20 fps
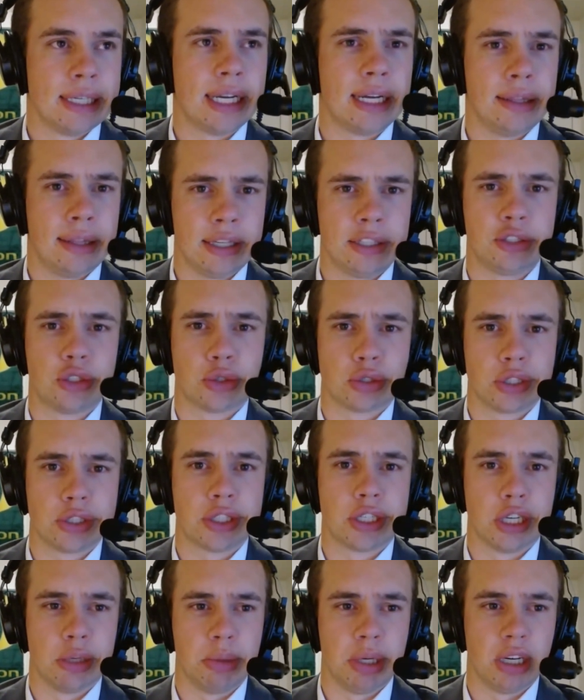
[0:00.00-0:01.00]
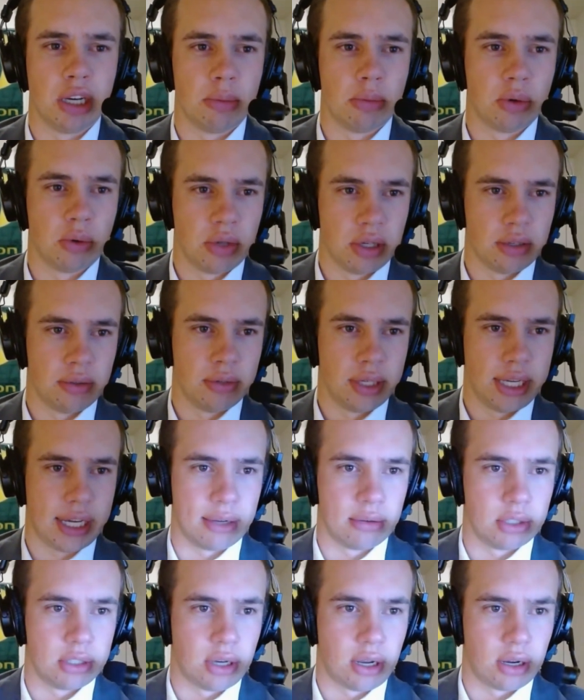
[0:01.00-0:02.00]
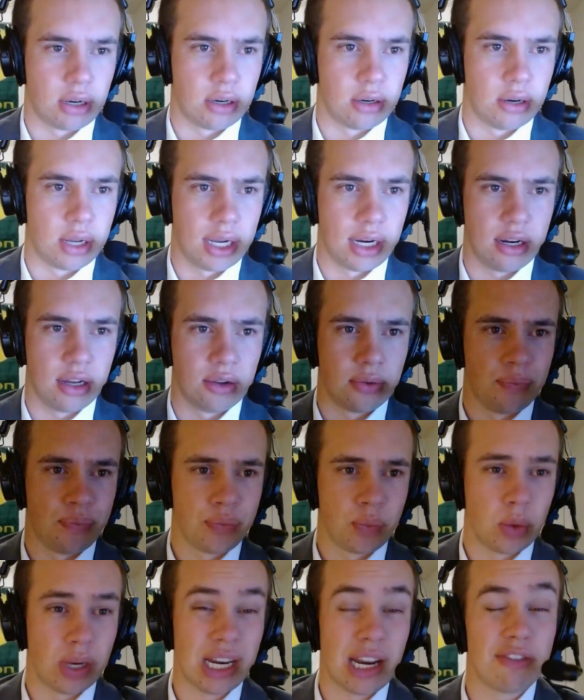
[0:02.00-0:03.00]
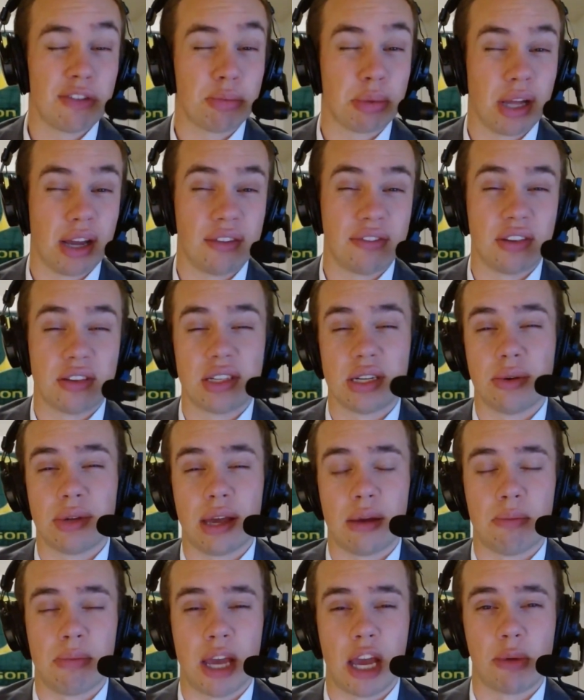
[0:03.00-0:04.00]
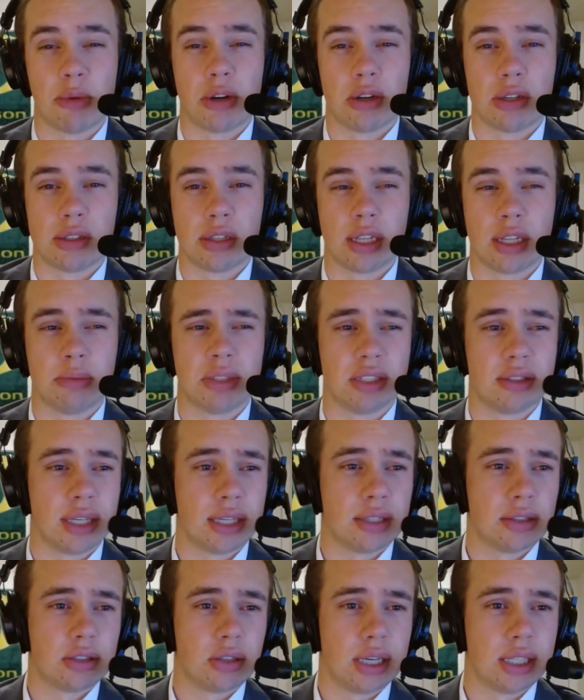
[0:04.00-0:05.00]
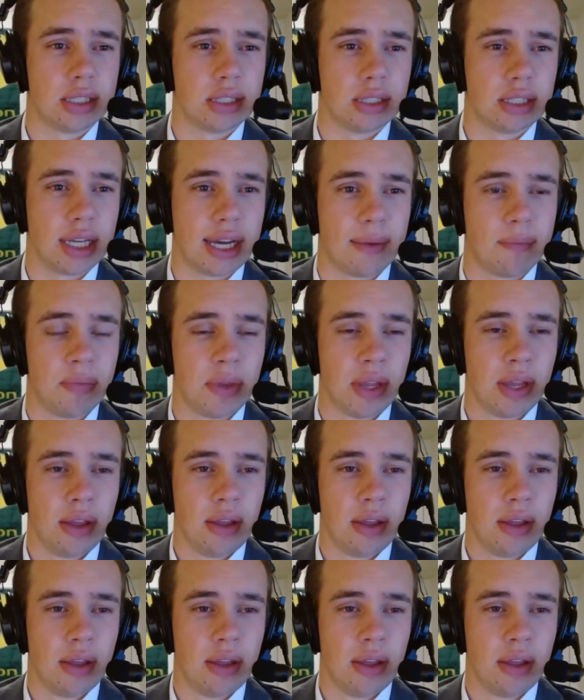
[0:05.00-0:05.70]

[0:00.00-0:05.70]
Yeah, I think Georgia's going to be number one. Yeah, shocker. I know. We're going to have a playoff this year without Bama or Clemson. How strange is that?